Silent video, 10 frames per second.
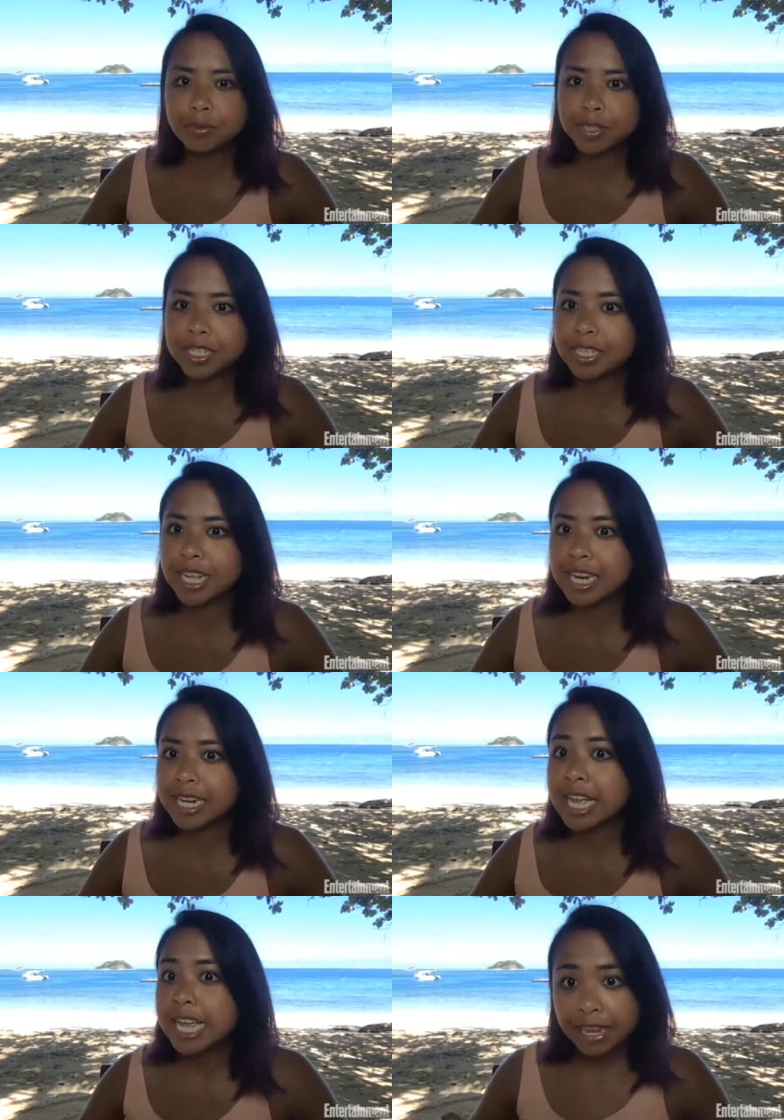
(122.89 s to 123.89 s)
able to
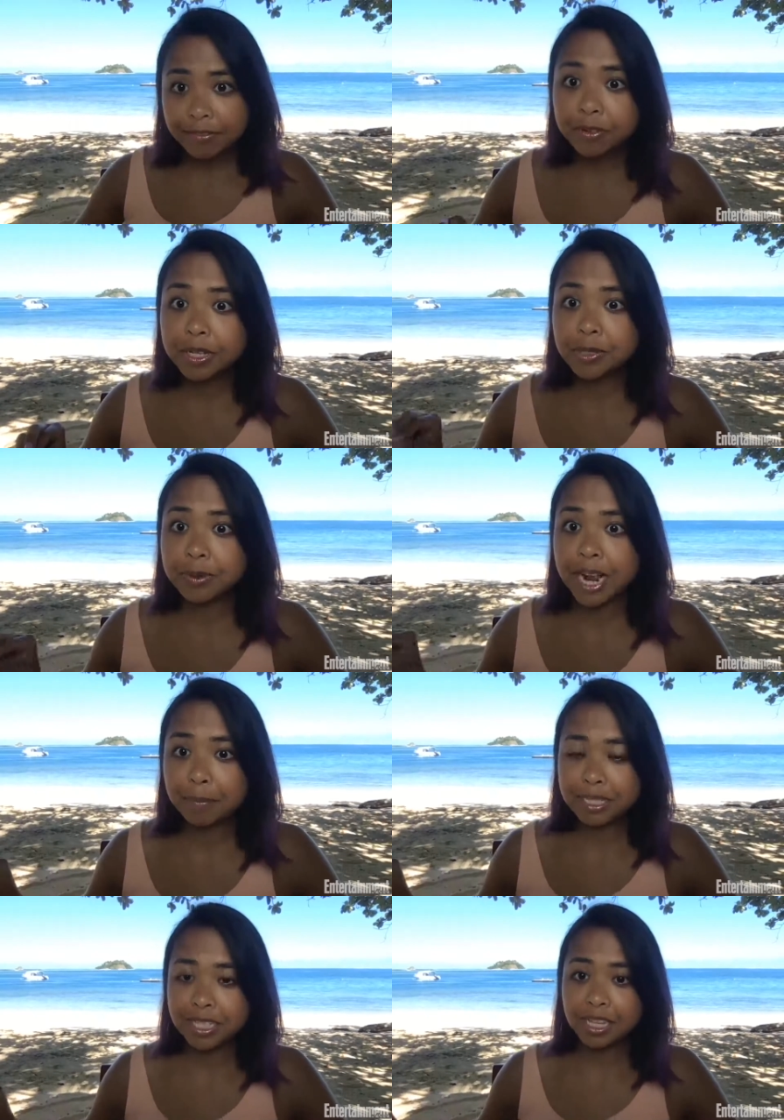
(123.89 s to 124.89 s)
like influence what
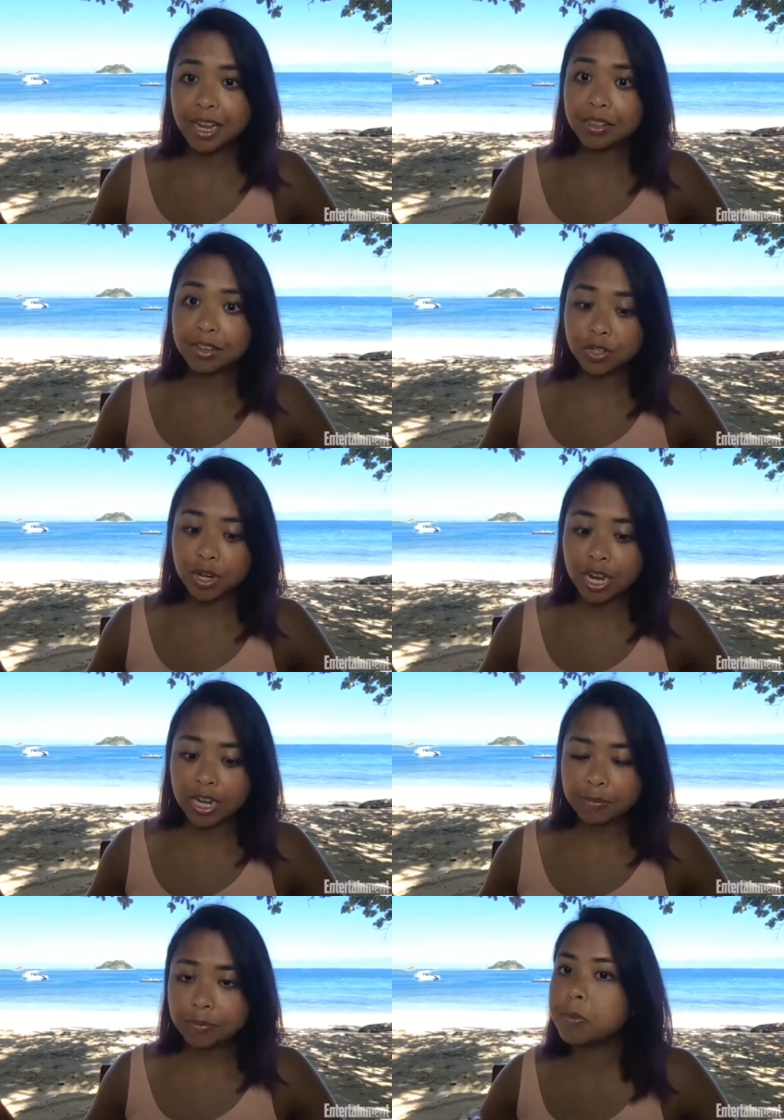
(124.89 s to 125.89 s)
happens in the other
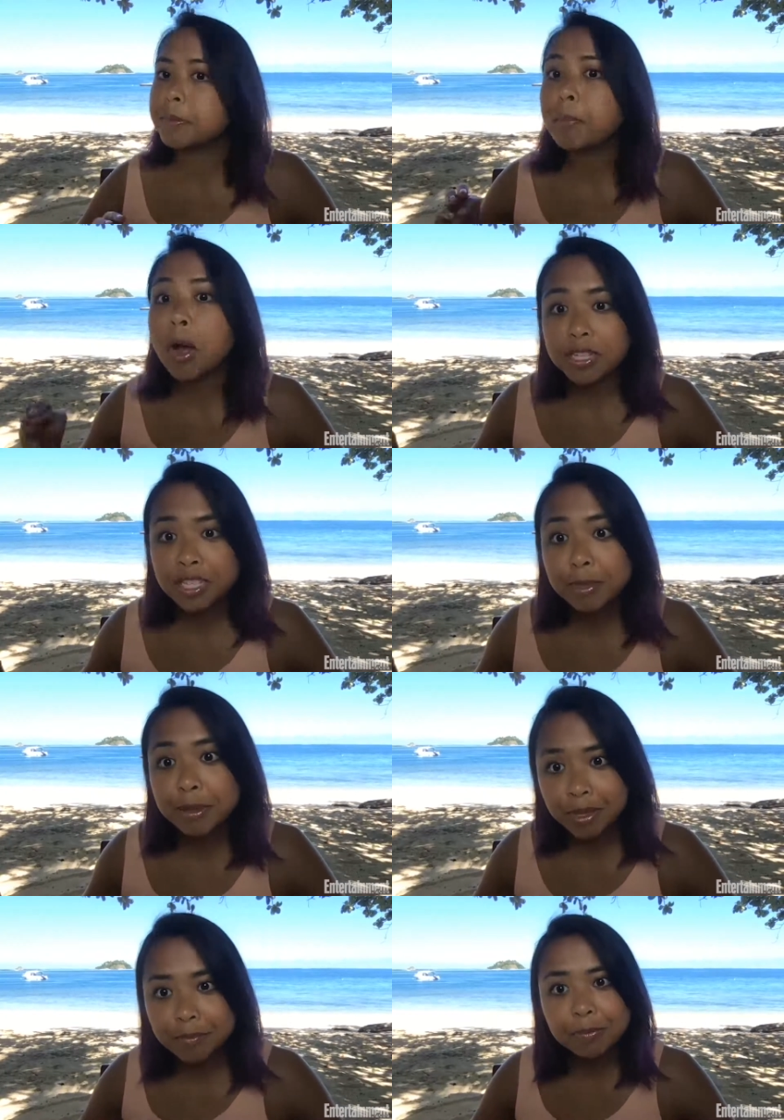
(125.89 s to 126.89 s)
tribe, like possibly
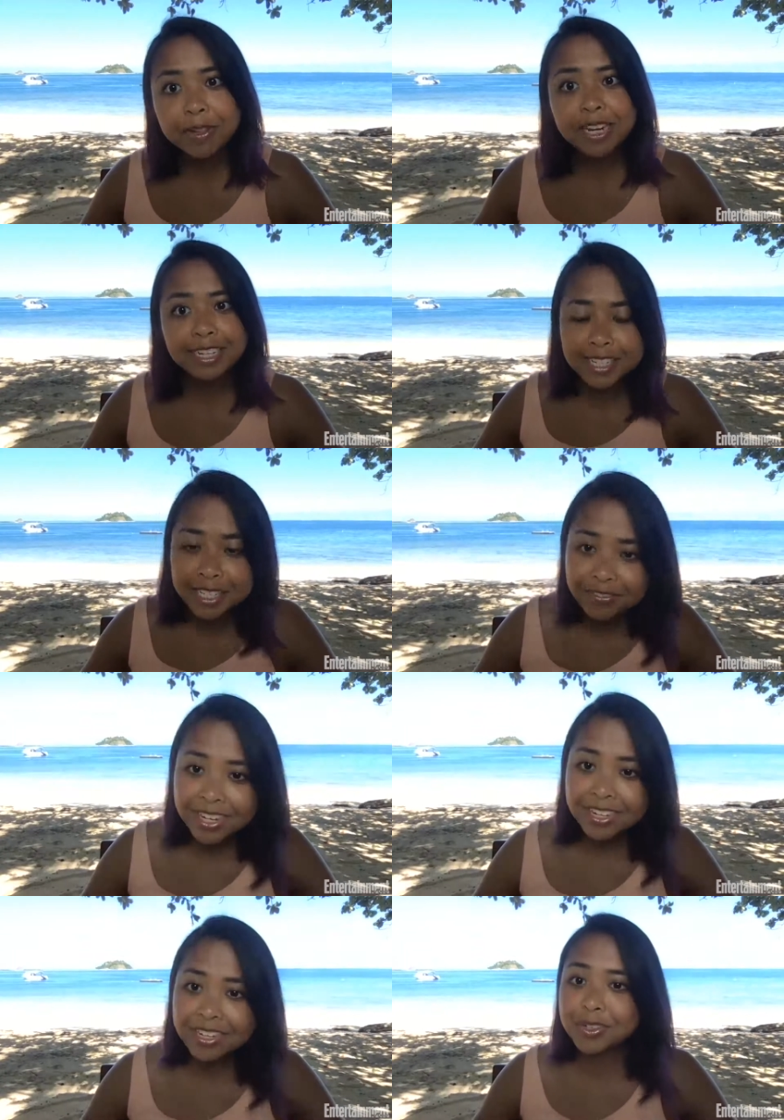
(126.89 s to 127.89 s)
put people at a
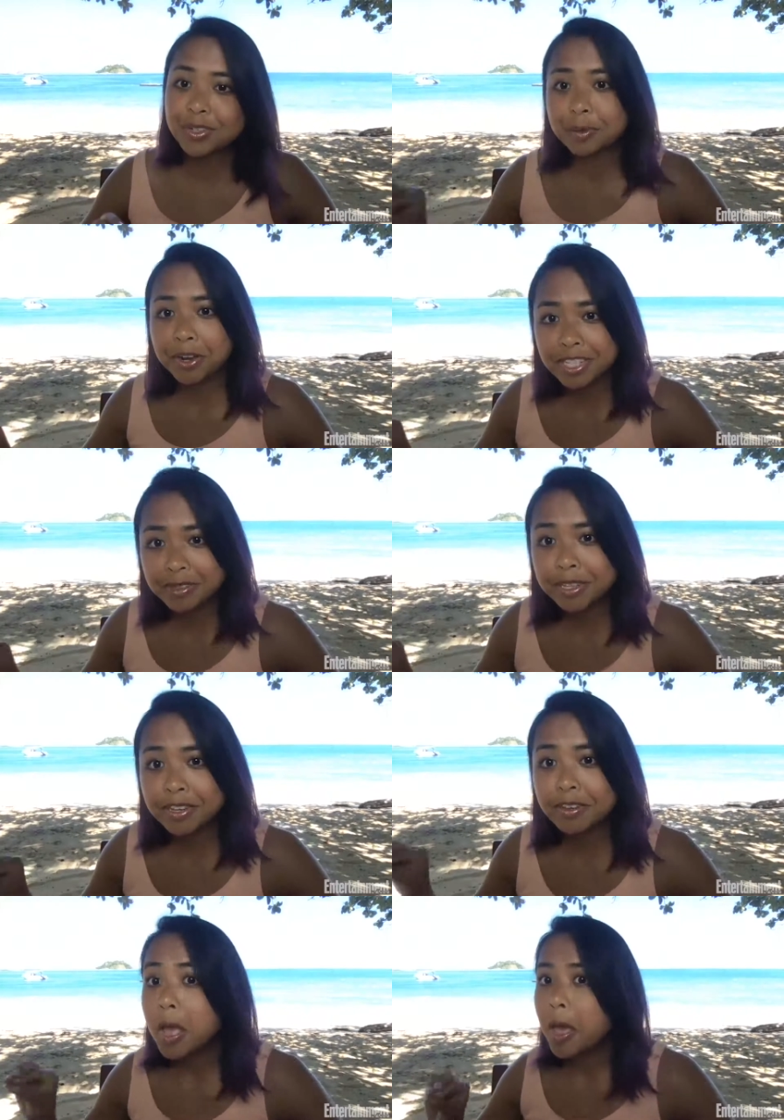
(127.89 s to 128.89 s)
disadvantage or
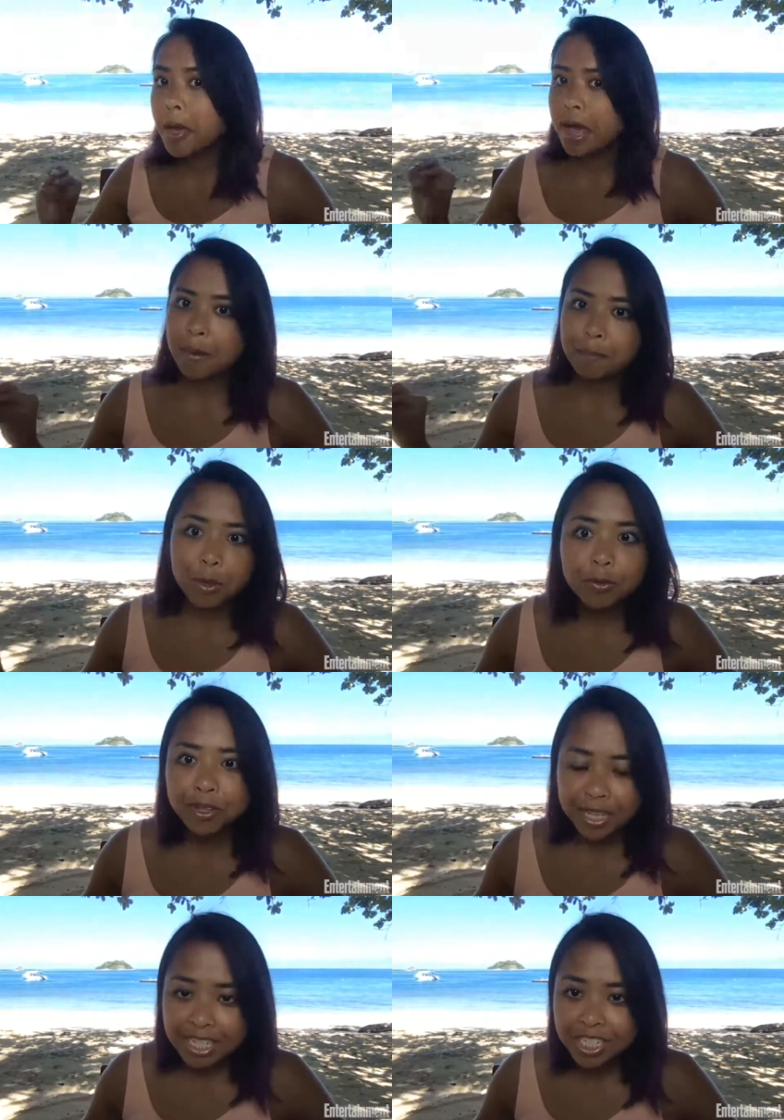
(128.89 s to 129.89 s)
possibly uh, build
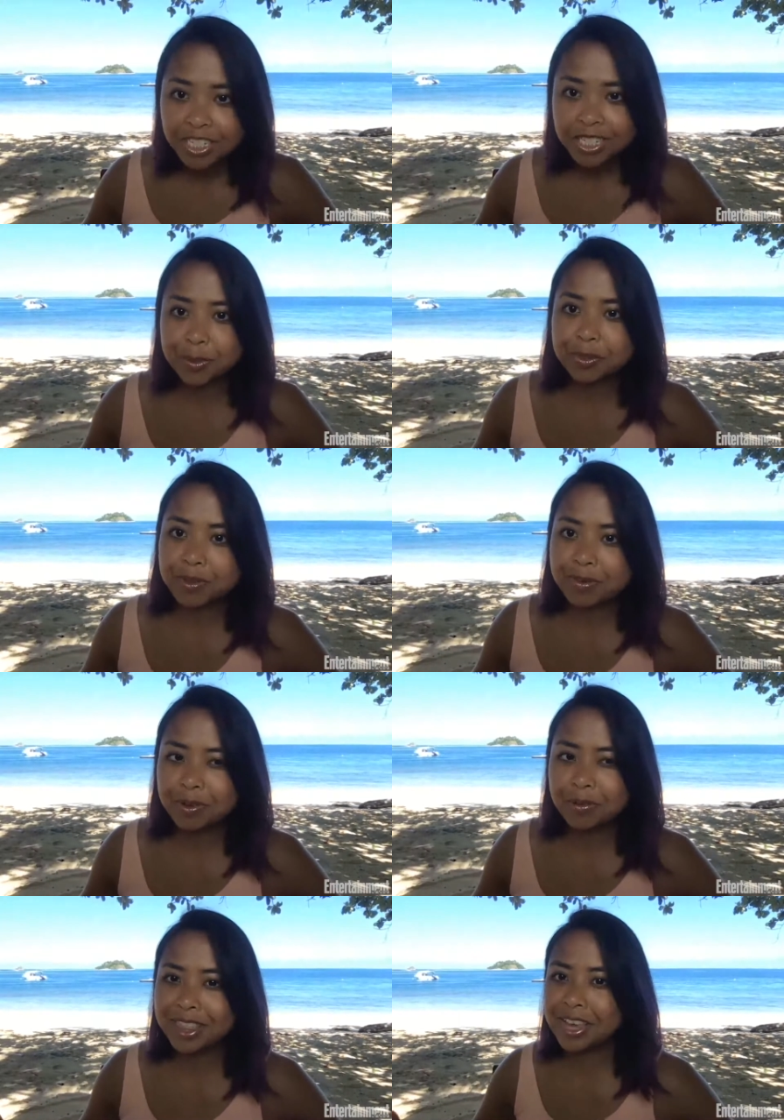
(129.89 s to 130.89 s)
relationships with
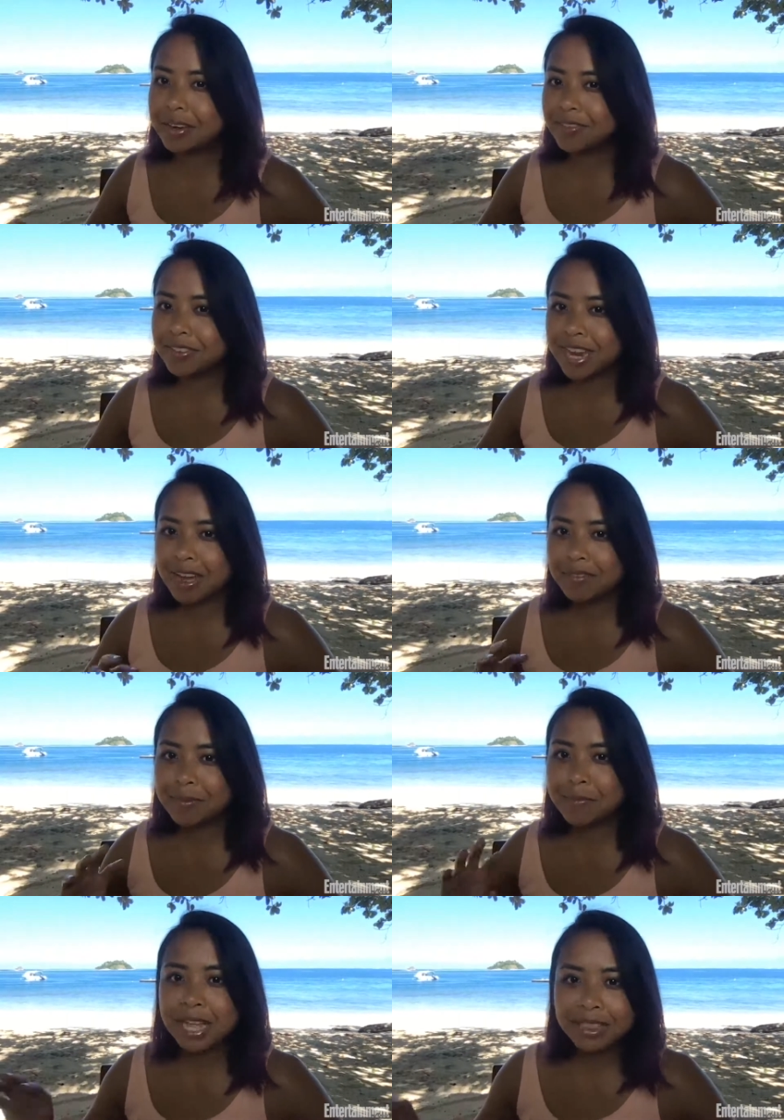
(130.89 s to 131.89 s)
people without even
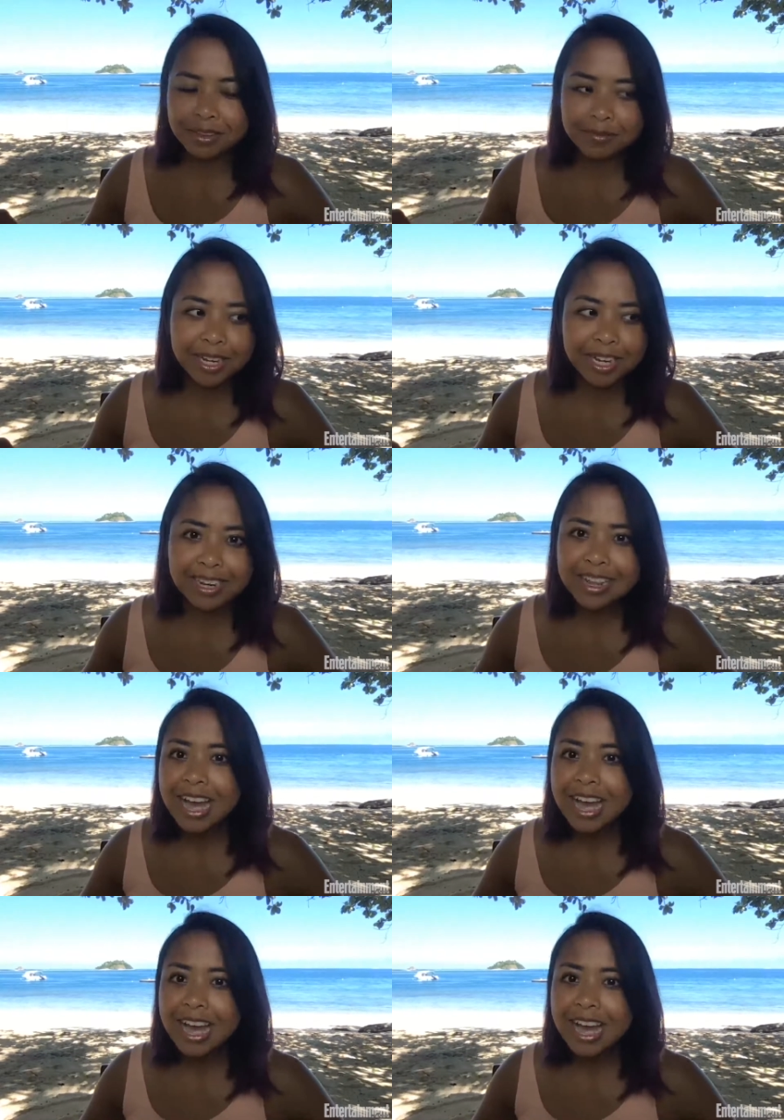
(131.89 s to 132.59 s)
having met them yet.